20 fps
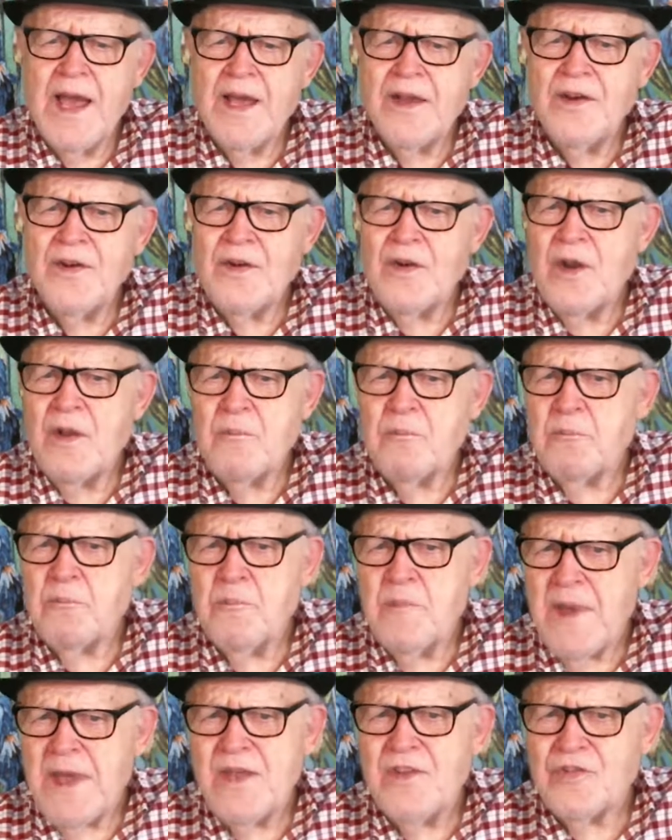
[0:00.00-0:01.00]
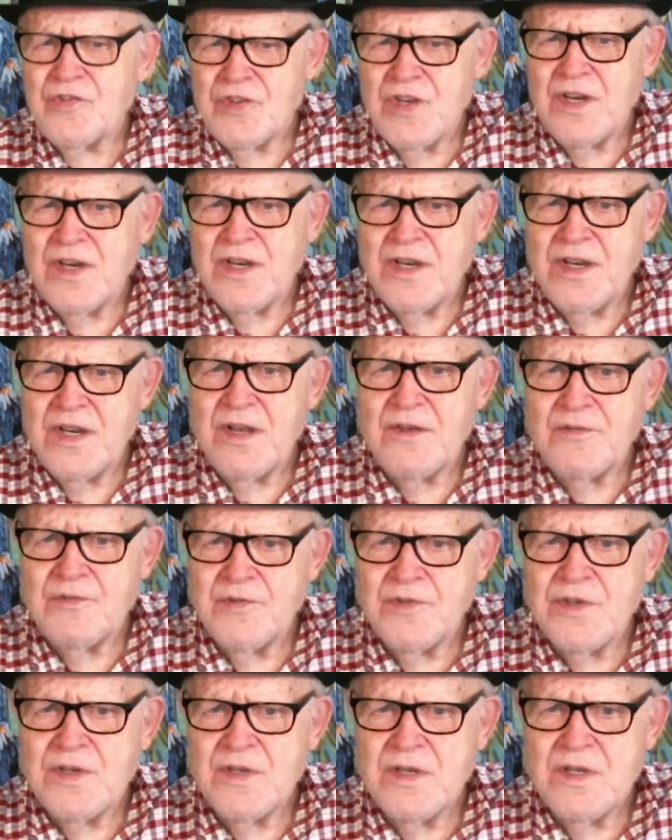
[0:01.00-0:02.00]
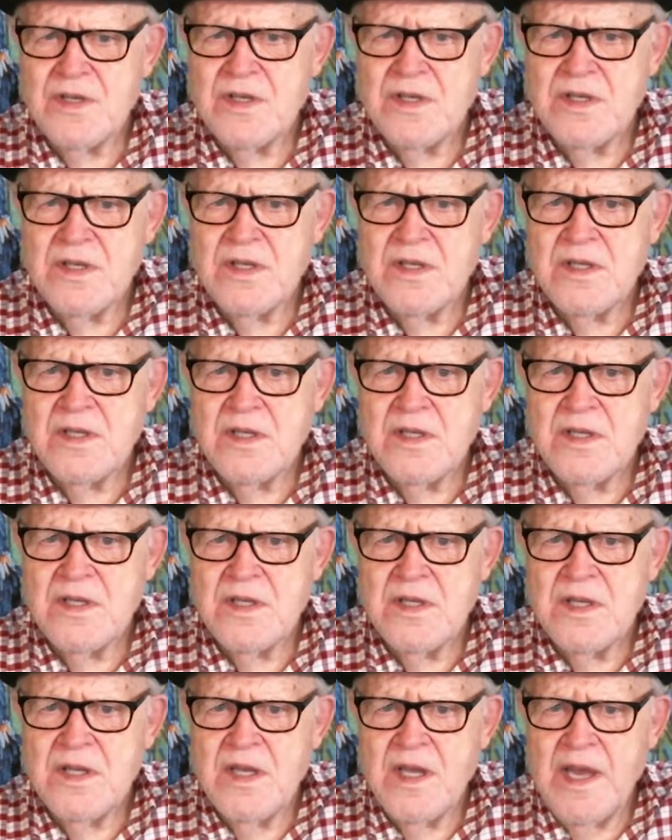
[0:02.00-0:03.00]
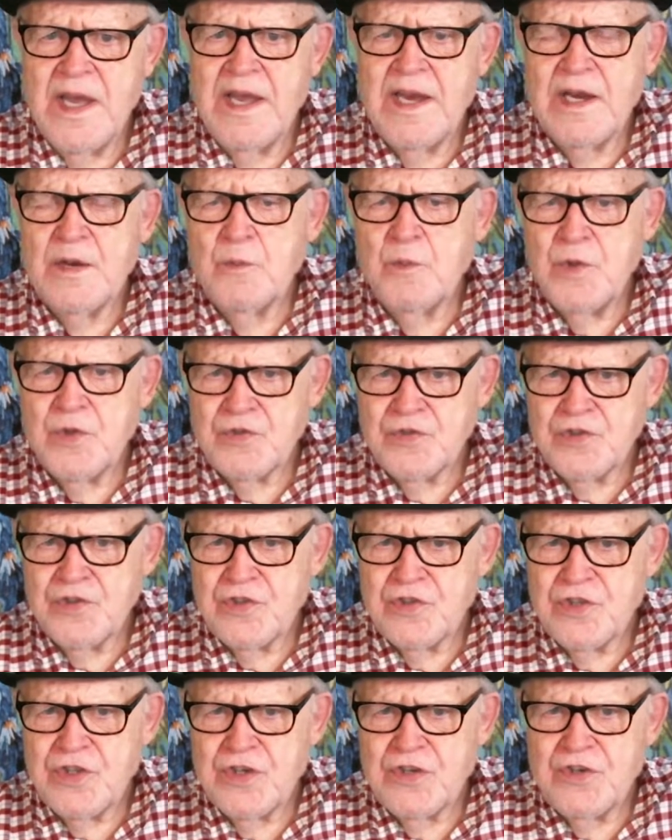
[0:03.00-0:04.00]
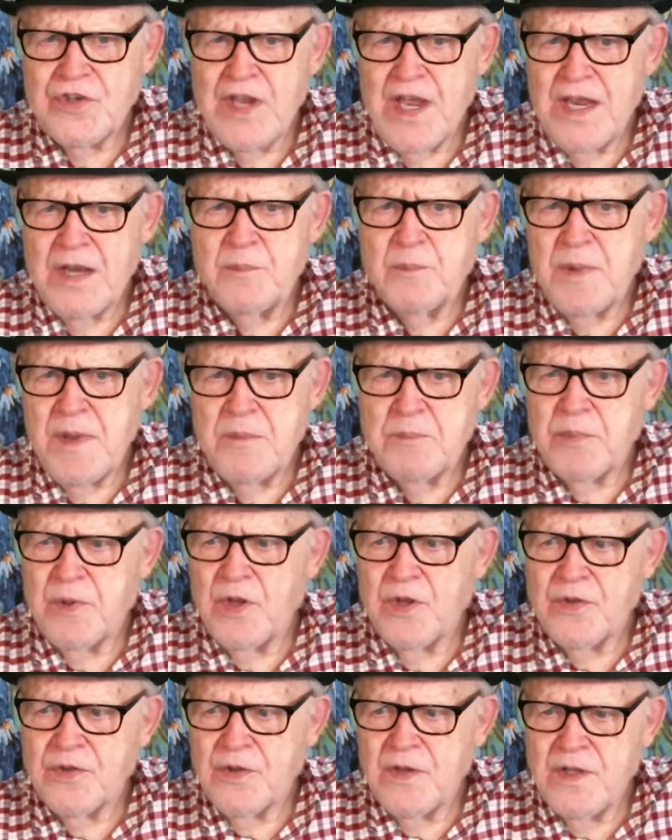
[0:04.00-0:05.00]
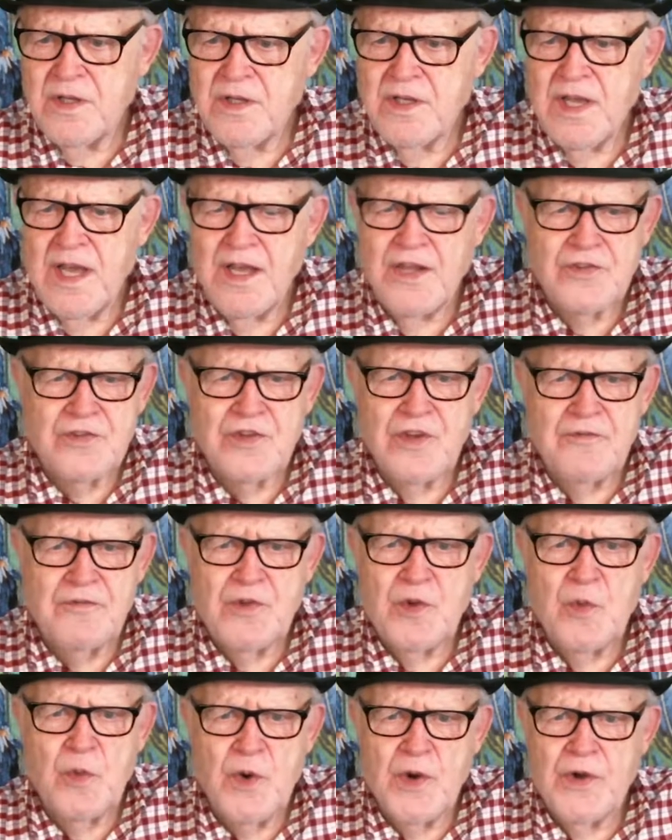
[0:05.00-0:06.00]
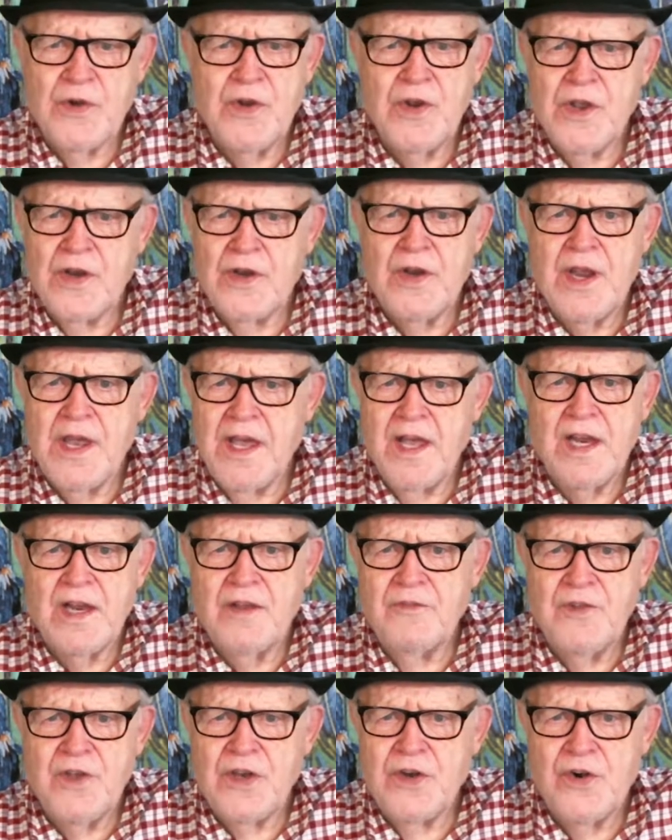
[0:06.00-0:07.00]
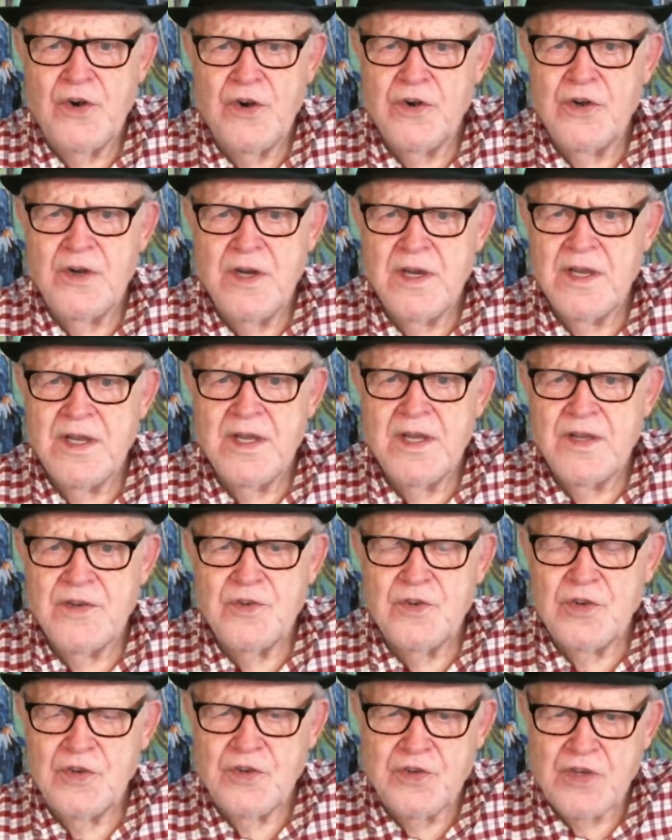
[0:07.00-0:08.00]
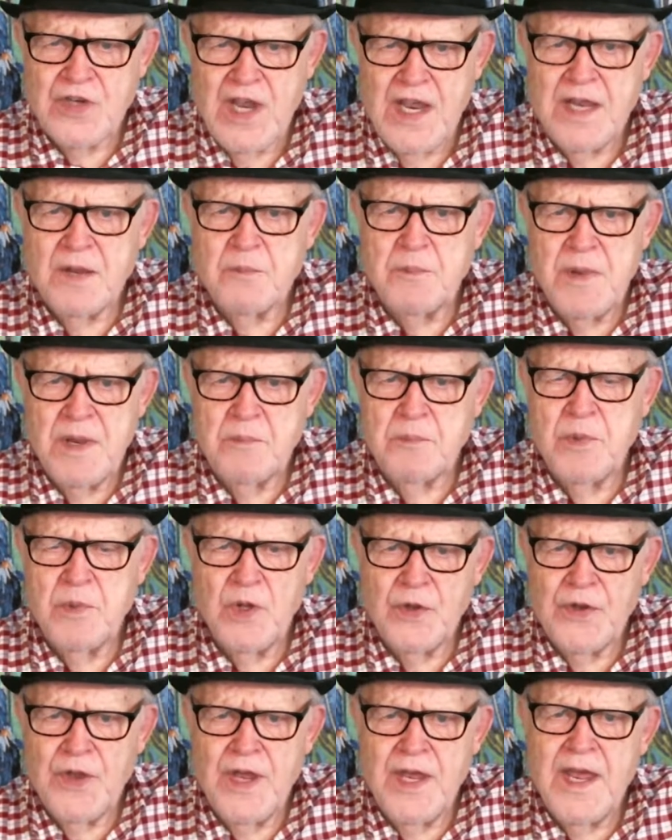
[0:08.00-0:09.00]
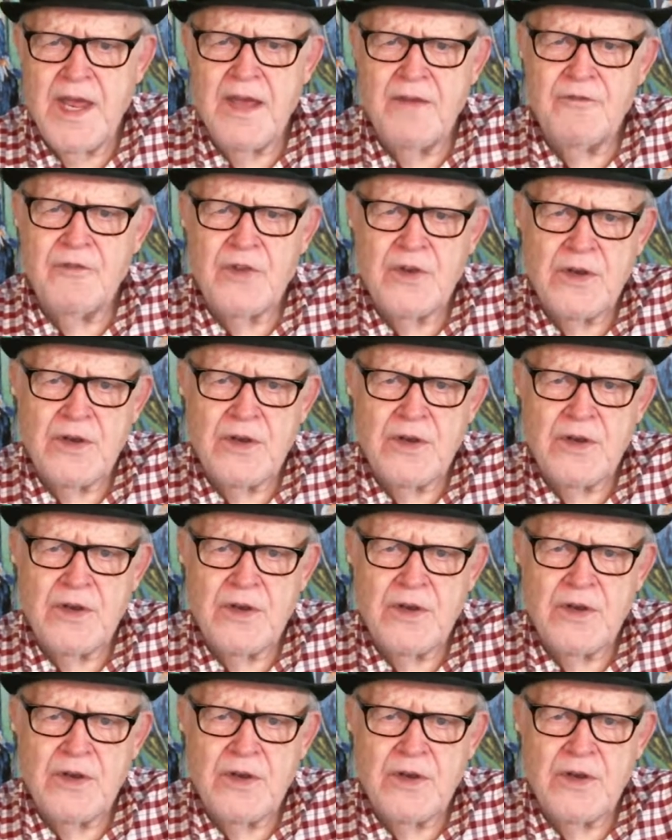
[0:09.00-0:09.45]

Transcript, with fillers: an amazing gift, and it was to take people as if you were in an elevator to take people to heaven.